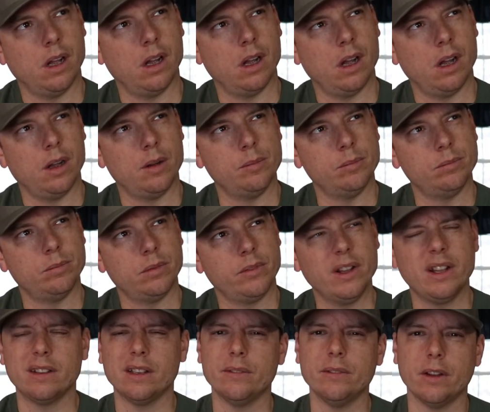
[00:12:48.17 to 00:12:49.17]
Um, I
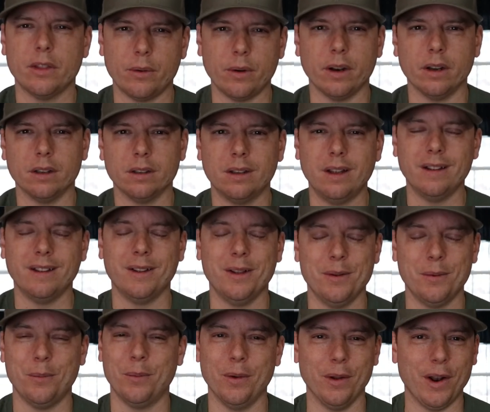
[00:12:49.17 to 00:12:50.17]
think it's eleven to three.
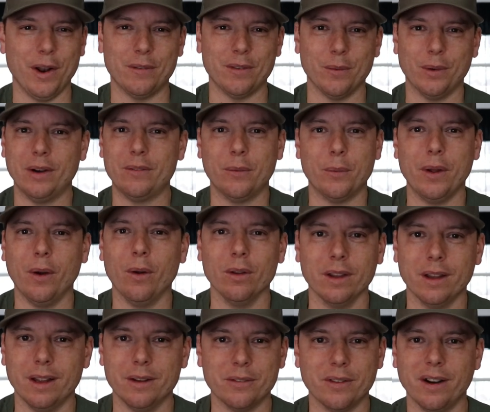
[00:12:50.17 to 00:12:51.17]
Whatever, whatever we
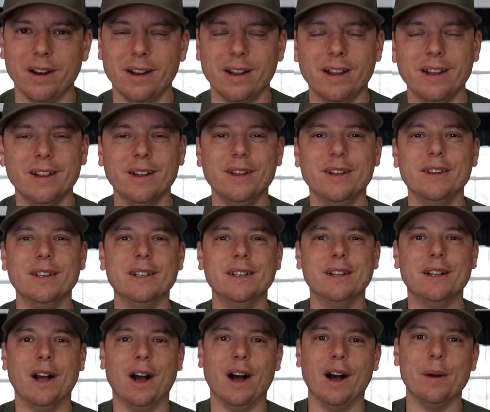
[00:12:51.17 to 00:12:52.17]
all leave, right?
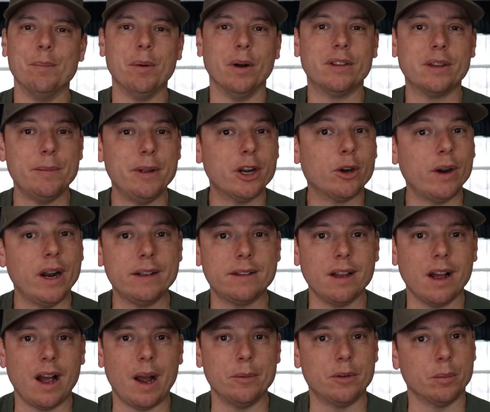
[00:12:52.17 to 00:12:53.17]
Uh, but it's going to be a great
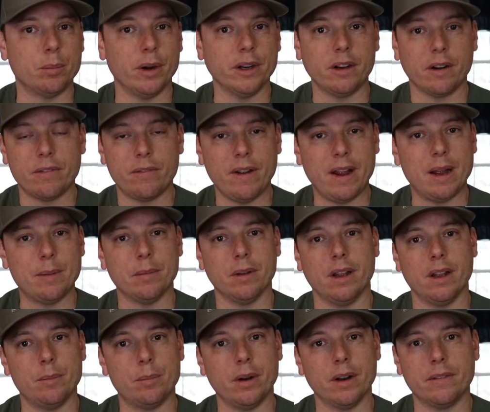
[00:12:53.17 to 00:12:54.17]
time, so bring your
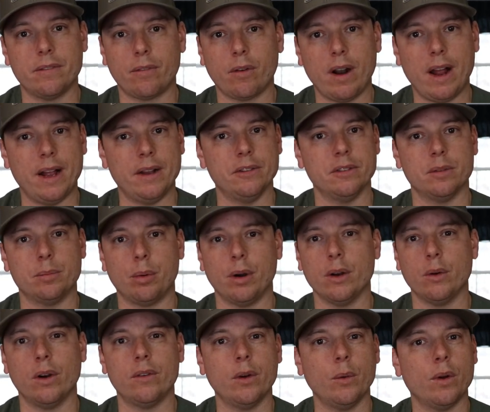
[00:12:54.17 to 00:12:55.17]
family, bring friends,
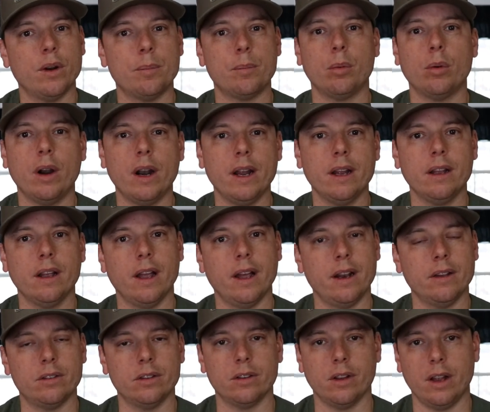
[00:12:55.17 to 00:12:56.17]
bring whoever you want to bring,
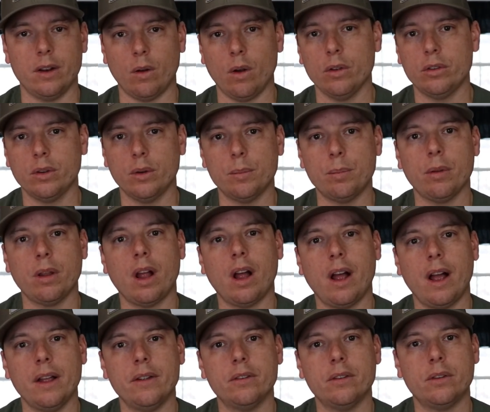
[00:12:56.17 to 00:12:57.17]
and it's, it also
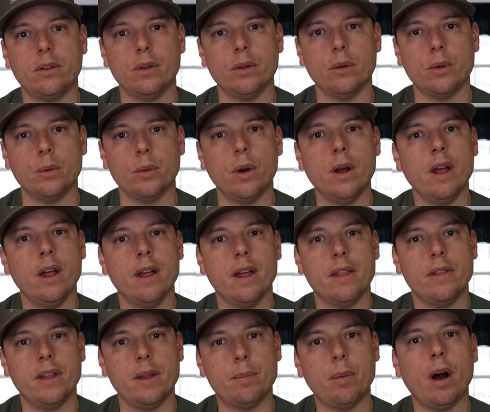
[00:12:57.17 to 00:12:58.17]
applies to
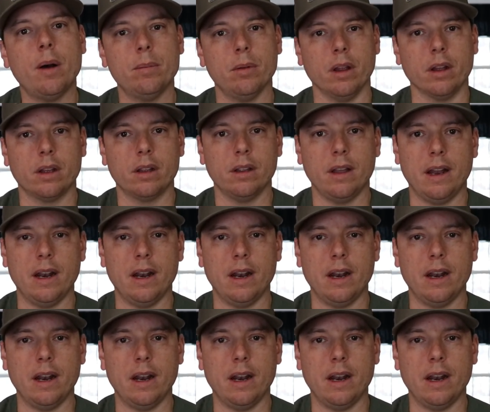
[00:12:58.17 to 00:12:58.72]
the public.